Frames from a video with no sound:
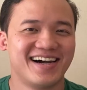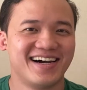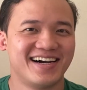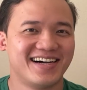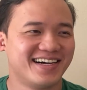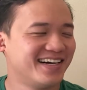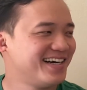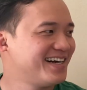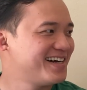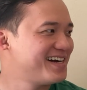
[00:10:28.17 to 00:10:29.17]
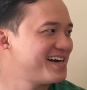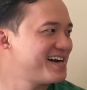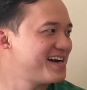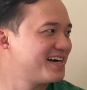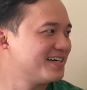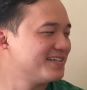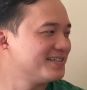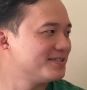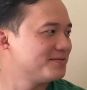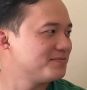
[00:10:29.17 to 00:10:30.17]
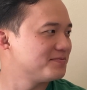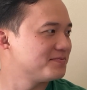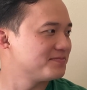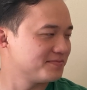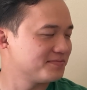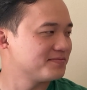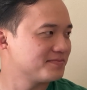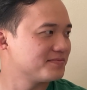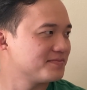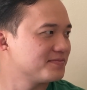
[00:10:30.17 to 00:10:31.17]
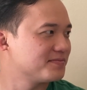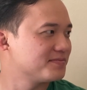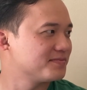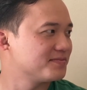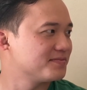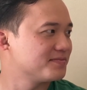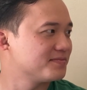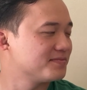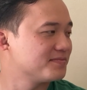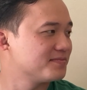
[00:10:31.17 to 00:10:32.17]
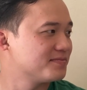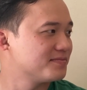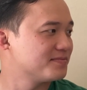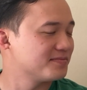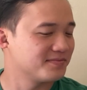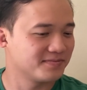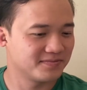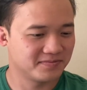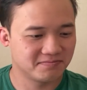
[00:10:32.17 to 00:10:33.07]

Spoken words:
(silent)